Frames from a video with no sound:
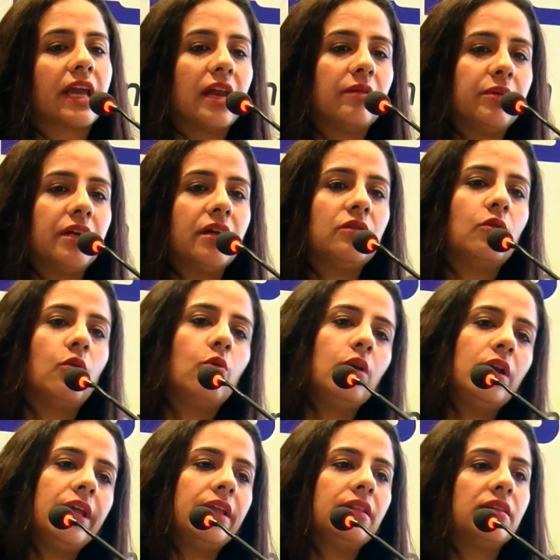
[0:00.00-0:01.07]
can be done
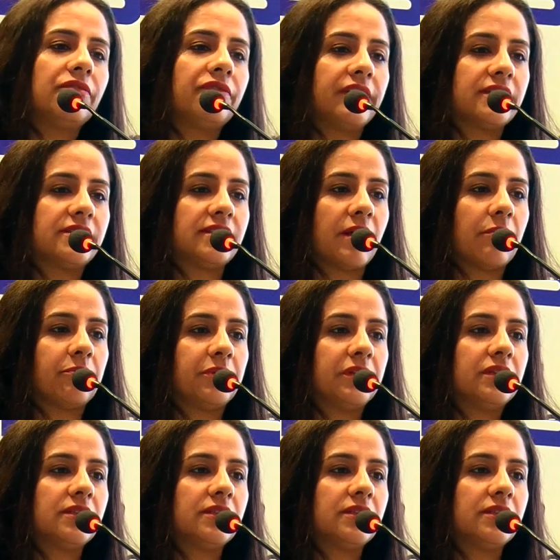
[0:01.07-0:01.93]
only in the fresh sample.